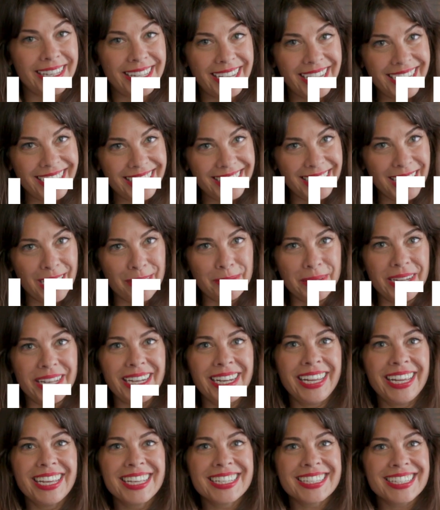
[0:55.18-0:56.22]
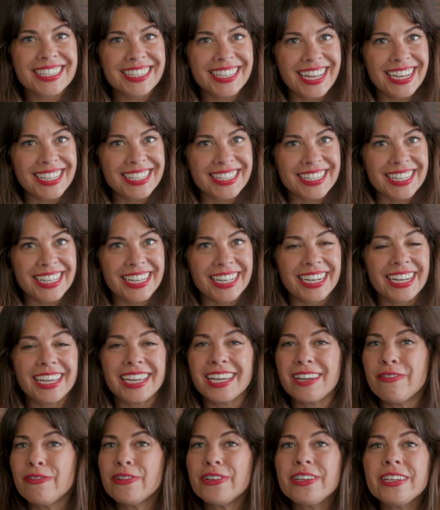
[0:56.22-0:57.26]
get a lemon, slice it.
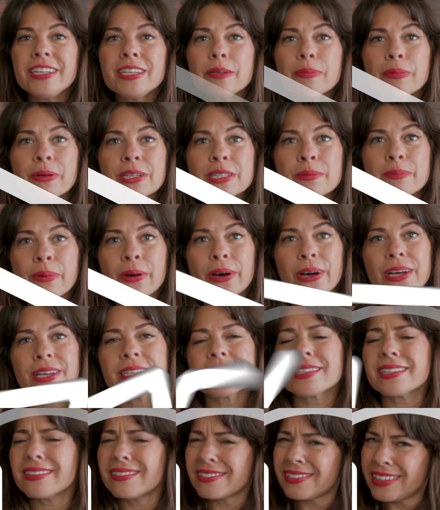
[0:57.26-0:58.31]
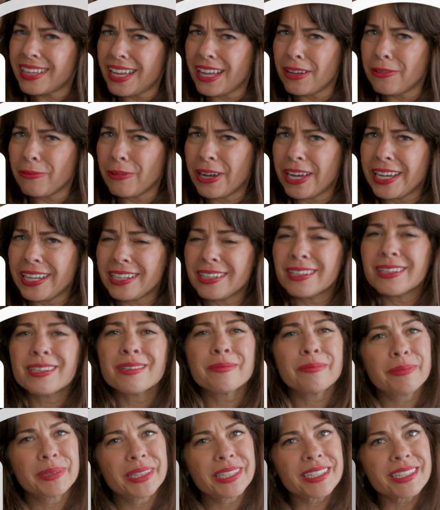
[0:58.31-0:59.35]
If you need to press pause, I'll wait,
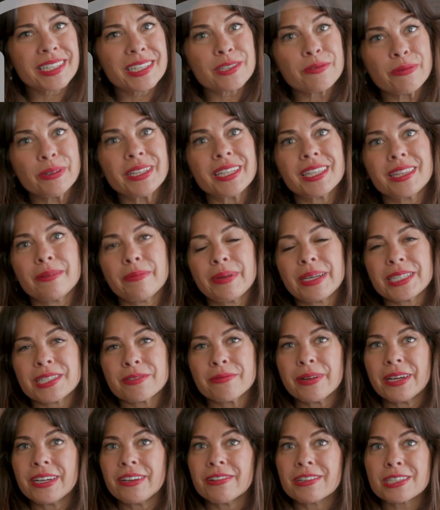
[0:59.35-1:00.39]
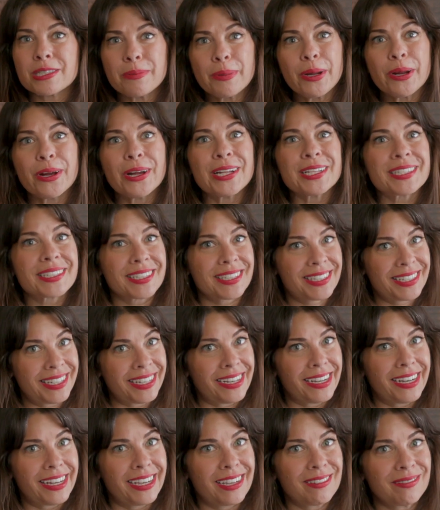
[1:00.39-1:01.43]
but this is really the best way to experience
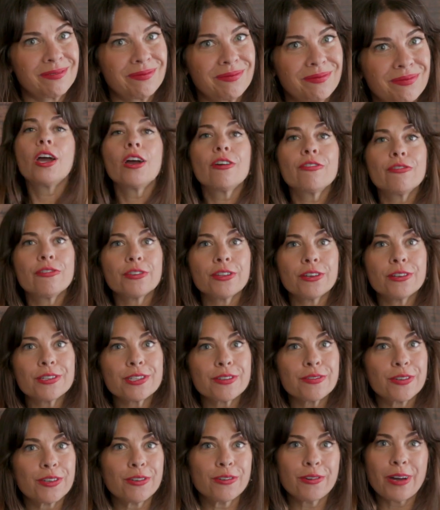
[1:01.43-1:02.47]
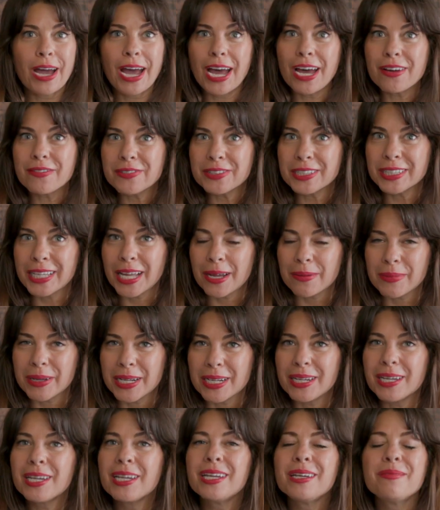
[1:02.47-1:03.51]
acidity. For those of you who have a
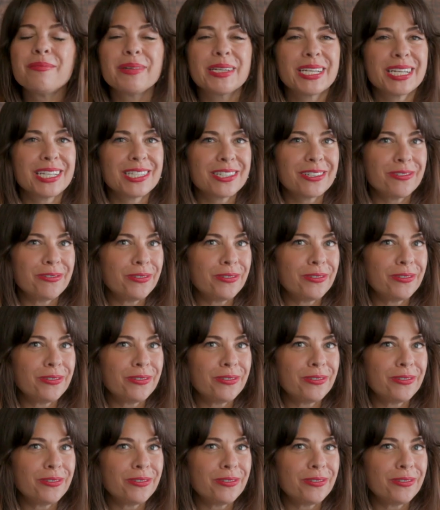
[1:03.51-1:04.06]
lemon, because you